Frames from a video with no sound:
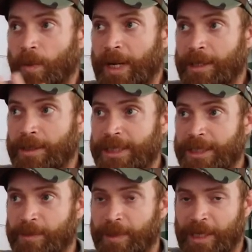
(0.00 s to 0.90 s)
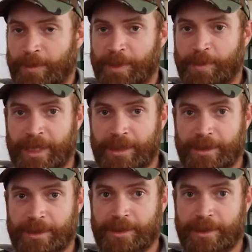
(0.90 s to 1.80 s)
when cheetah become
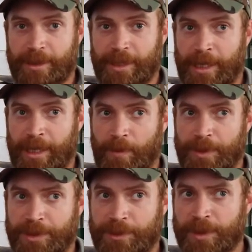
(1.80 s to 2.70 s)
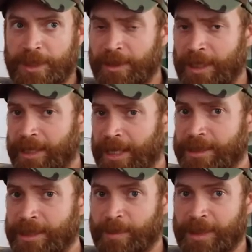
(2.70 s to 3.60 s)
independent, uh, which is usually around
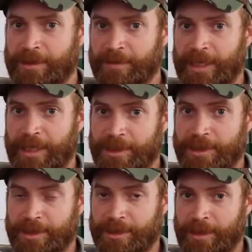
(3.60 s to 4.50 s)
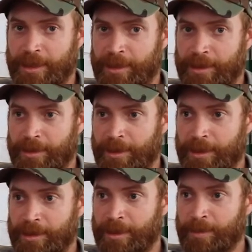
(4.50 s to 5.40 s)
18 months of age, they,
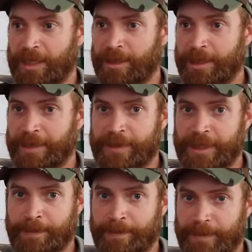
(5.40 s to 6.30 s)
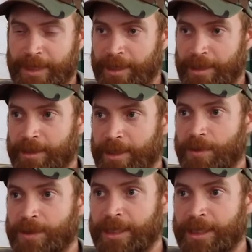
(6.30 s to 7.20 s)
they, their mother leaves them. They, they
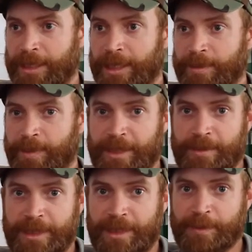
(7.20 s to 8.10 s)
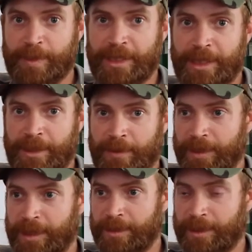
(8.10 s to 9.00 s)
usually can hunt by themselves by then, or
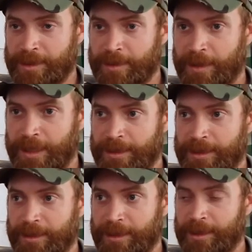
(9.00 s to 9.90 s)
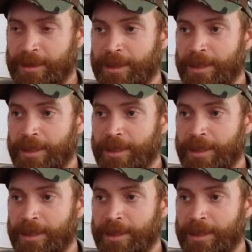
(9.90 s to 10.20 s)
they, they start hunting then.